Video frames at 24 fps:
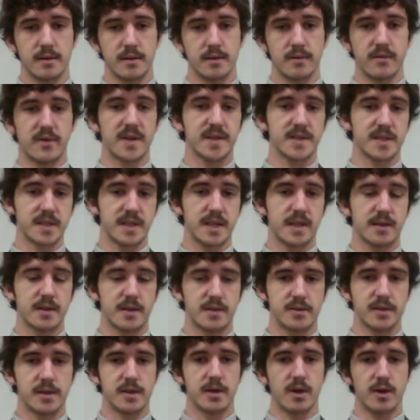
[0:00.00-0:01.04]
things of that
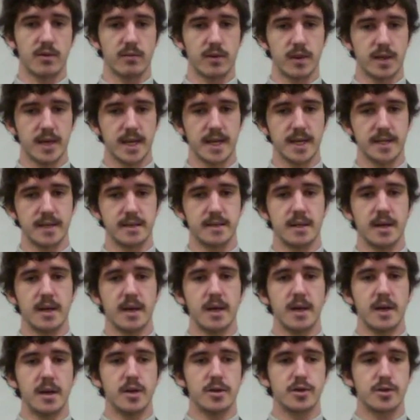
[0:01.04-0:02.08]
nature, that are related
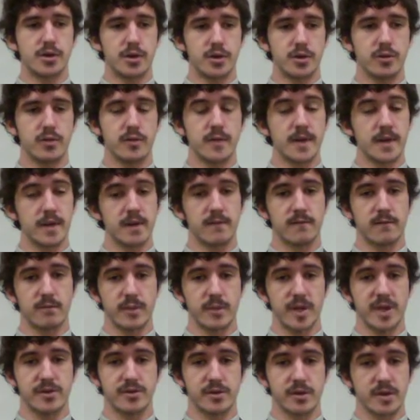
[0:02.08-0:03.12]
to the
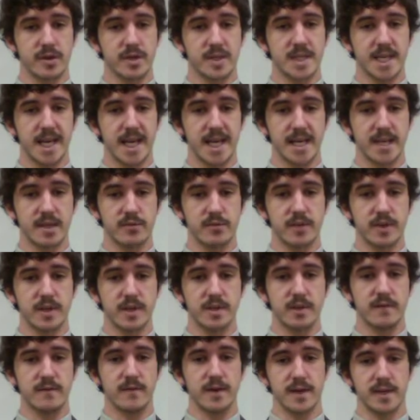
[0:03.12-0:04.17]
information contained within
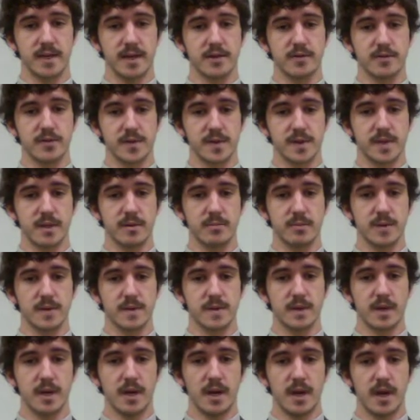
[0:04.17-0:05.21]
the financial statements
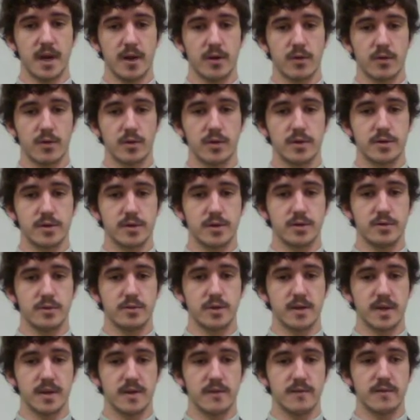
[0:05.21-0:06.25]
in order to
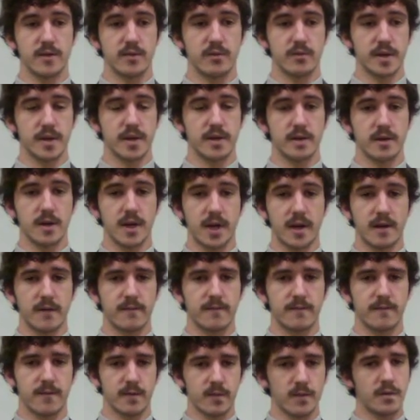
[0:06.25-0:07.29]
give the reader a
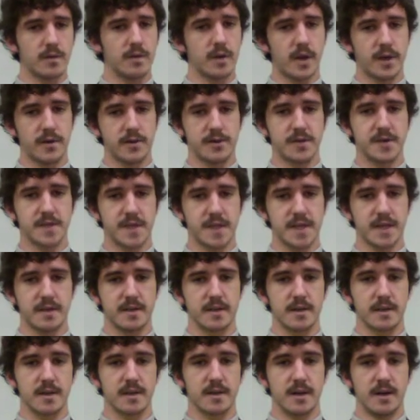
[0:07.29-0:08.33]
full
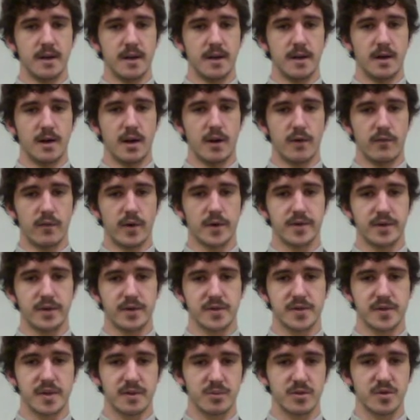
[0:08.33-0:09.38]
understanding of what
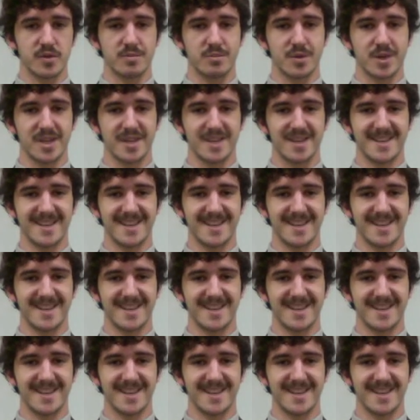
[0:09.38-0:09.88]
those numbers mean.